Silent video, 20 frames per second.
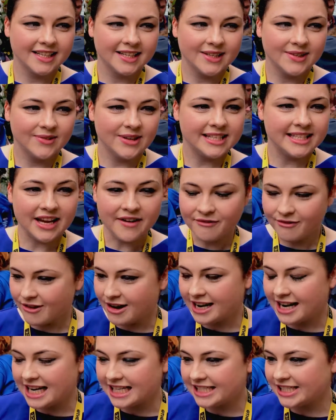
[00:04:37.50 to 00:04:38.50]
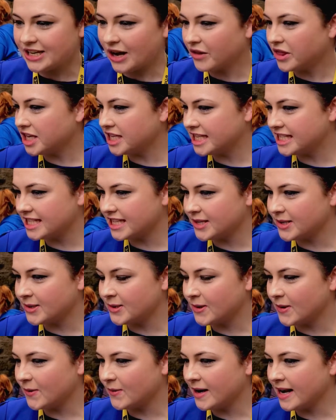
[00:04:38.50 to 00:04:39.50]
We're different. It's nothing to
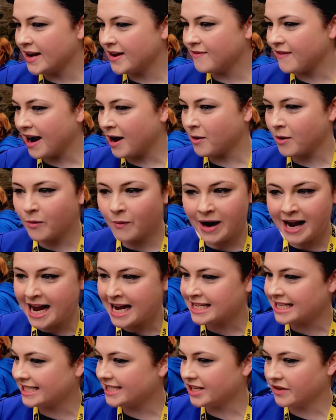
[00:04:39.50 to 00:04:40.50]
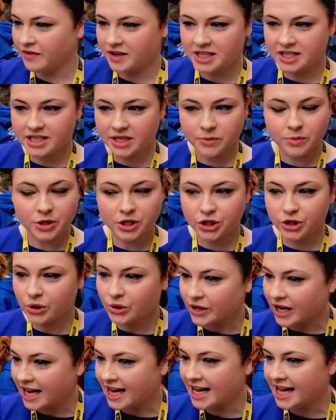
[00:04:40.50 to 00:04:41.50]
do with our weight. It's nothing to do with
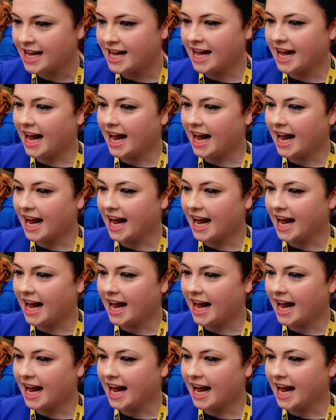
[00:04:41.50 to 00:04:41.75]
sugar.